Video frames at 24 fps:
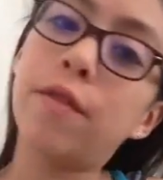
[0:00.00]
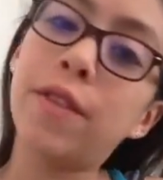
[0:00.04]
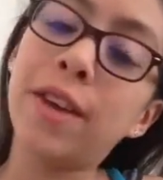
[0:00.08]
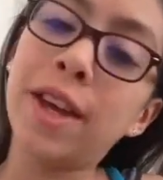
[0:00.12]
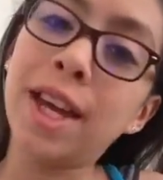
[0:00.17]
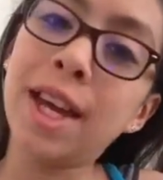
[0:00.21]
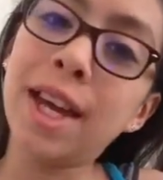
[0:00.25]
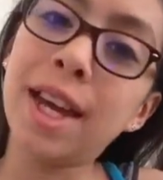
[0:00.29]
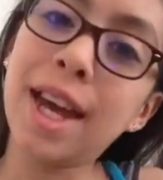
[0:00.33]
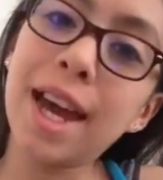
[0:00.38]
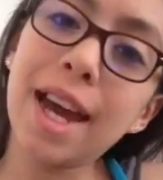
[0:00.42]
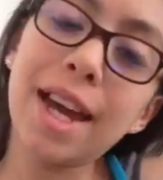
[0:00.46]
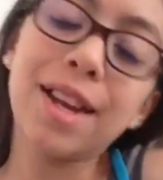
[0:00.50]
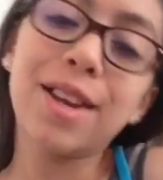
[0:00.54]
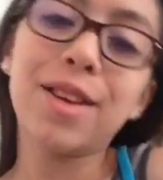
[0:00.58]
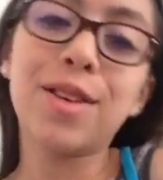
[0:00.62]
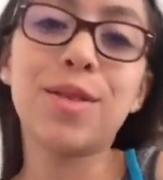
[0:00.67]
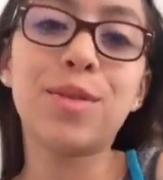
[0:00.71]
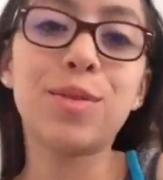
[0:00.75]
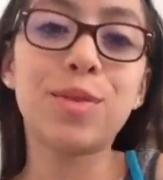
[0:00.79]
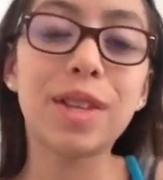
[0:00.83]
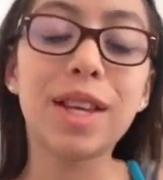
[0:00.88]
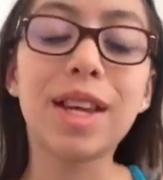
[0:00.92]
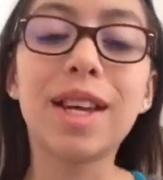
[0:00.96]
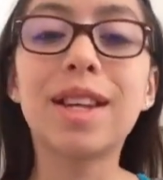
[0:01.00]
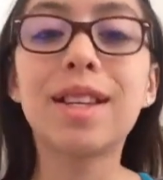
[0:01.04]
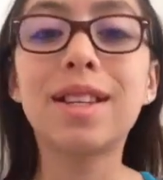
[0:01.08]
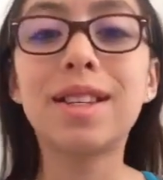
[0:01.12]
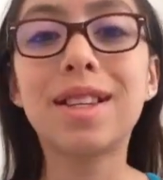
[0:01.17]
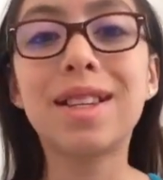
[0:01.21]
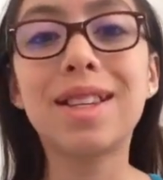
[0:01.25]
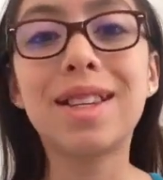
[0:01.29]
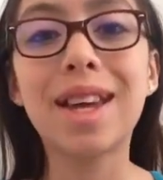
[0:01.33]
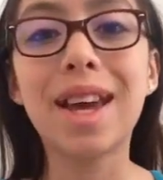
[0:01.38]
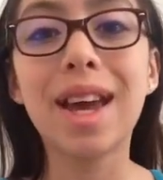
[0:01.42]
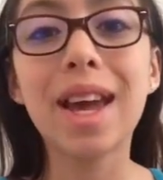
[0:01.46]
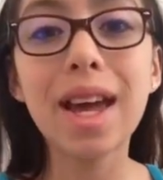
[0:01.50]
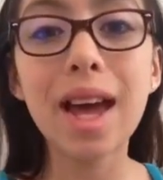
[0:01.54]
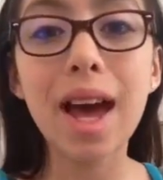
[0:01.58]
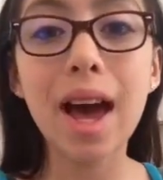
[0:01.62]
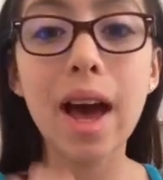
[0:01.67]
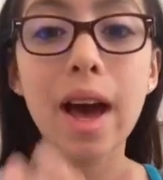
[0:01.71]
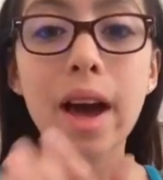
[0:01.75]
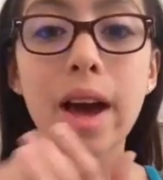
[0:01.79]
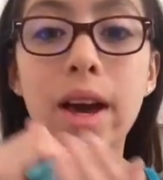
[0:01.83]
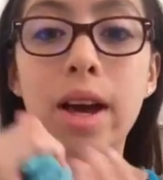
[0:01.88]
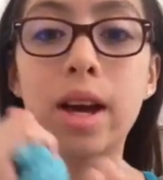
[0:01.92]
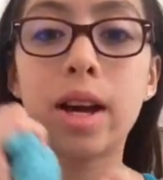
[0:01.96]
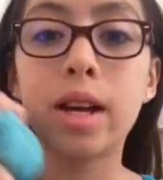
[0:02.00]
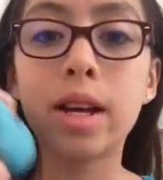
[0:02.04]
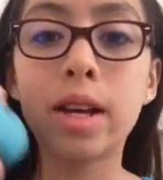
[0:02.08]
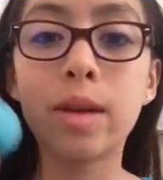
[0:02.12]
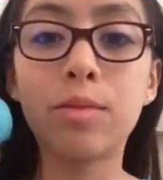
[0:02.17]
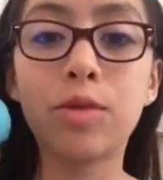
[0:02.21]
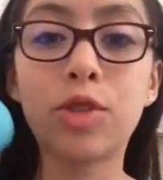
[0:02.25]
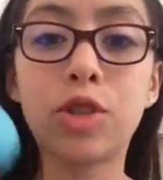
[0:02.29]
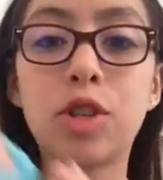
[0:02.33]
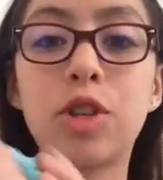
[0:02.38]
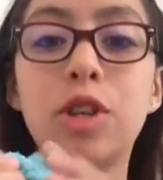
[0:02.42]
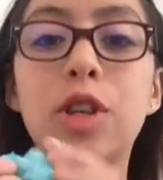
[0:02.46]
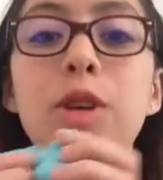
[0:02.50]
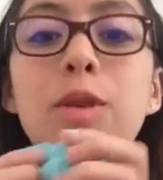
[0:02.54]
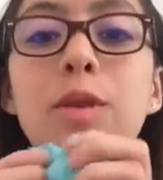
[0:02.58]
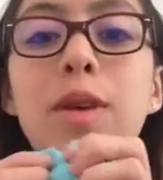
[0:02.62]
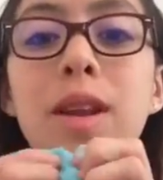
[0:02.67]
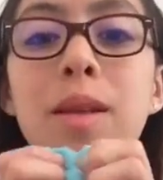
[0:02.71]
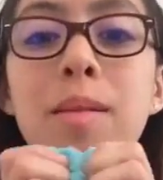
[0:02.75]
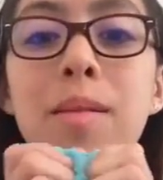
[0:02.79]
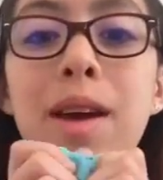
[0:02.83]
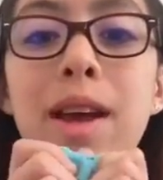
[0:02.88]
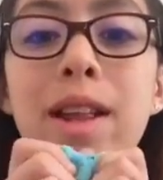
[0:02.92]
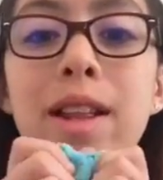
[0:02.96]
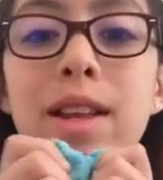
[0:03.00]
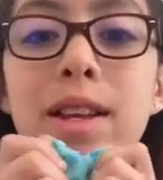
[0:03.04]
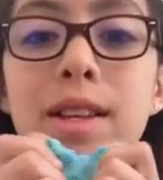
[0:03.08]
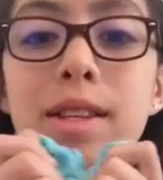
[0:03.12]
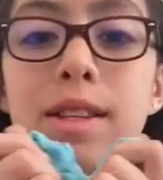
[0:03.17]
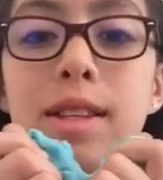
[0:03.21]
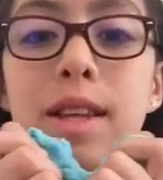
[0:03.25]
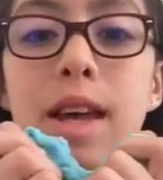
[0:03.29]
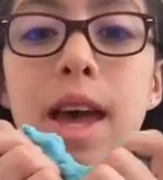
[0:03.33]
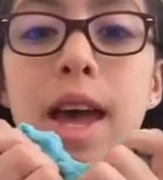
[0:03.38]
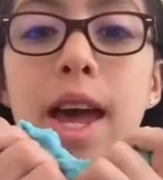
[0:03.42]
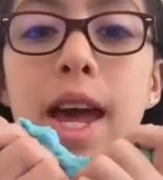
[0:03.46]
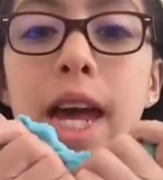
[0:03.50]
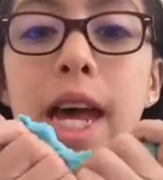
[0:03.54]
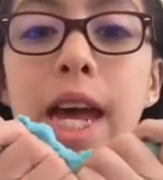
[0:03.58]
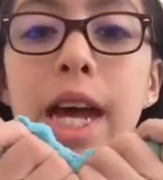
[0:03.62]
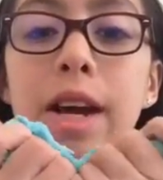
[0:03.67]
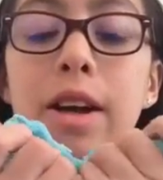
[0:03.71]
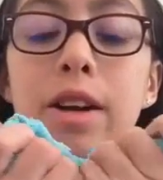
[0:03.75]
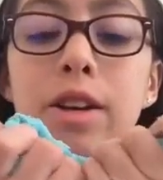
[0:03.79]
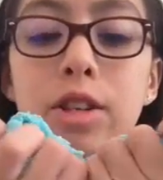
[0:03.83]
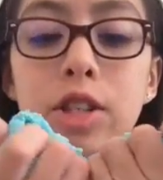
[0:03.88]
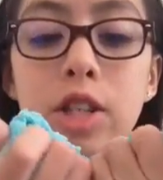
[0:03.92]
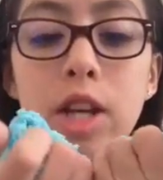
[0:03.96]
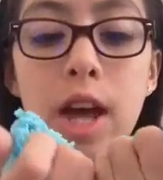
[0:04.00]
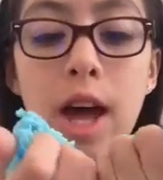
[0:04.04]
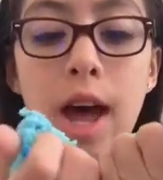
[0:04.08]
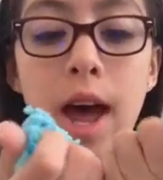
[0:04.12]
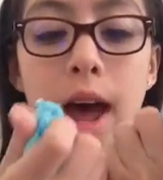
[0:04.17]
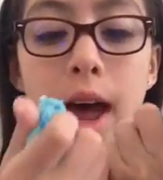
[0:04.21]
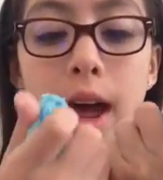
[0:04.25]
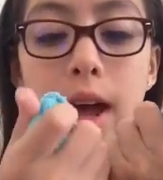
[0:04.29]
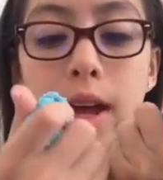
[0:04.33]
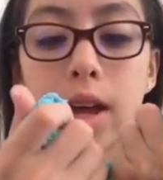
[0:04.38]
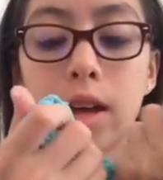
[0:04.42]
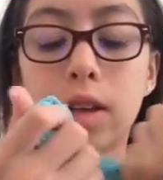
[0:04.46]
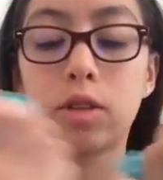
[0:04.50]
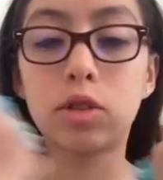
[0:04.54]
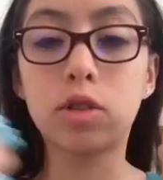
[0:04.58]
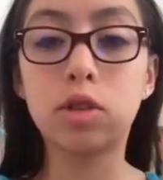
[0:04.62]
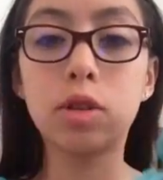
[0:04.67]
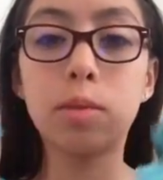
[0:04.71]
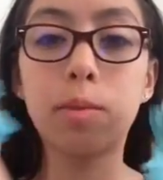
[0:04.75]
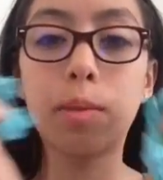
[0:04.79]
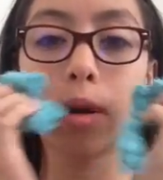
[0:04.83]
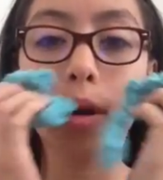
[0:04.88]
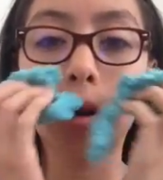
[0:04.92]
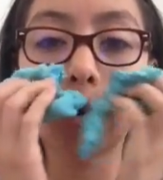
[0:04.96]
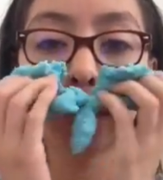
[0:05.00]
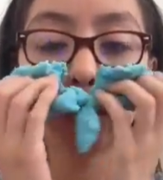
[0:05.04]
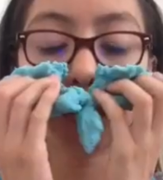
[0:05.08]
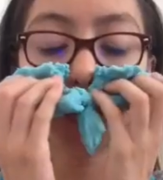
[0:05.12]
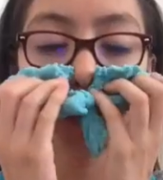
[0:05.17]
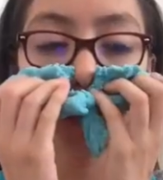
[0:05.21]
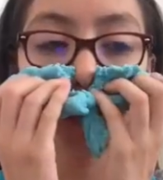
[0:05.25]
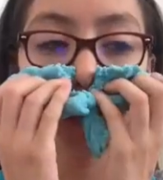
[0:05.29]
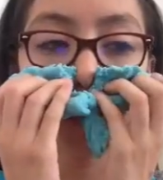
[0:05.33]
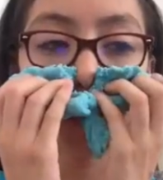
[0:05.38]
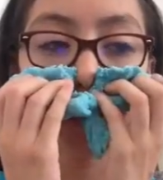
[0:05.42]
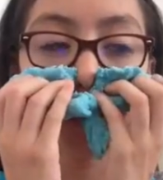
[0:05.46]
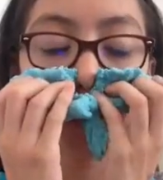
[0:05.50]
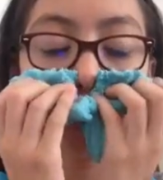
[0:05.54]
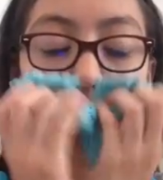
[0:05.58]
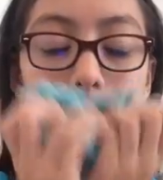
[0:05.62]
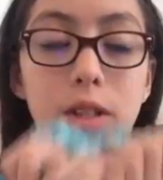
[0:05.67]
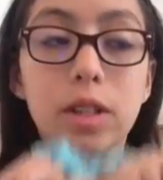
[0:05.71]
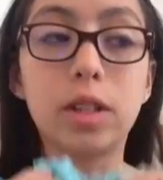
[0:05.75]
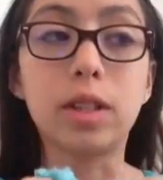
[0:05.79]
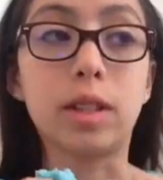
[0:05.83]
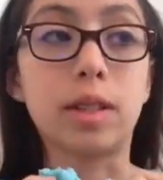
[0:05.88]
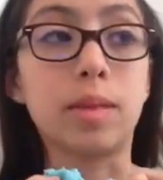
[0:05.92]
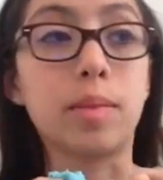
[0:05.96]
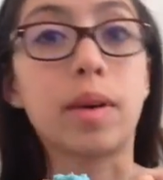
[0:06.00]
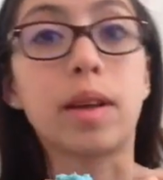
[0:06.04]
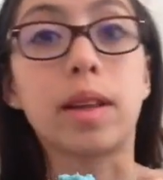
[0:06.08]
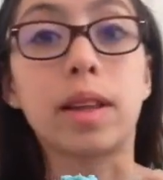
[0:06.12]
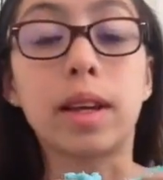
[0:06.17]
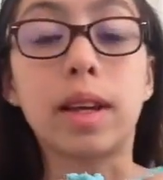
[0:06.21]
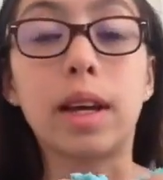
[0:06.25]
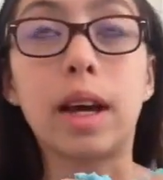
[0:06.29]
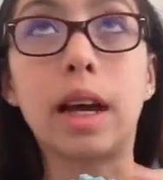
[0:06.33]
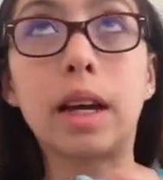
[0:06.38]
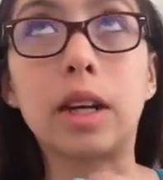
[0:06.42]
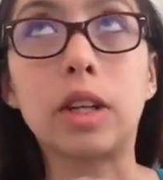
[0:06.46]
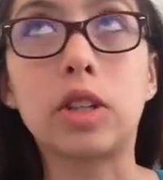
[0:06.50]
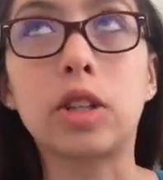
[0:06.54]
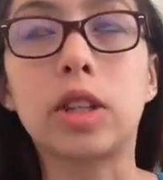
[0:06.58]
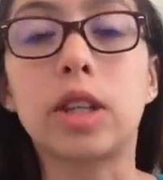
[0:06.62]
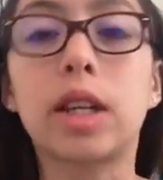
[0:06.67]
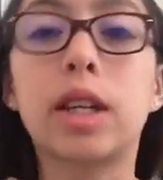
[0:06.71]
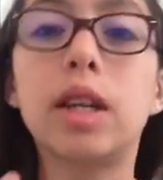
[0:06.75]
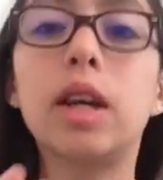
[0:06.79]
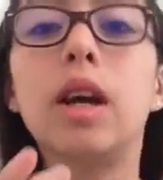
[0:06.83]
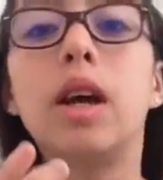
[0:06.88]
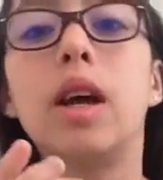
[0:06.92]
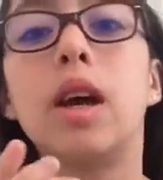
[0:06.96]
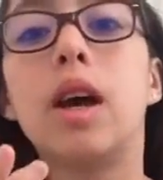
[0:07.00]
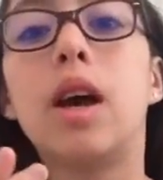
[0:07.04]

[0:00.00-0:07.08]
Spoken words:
V&K News, and today I am showing you how to make this air dry, super good smelling actually,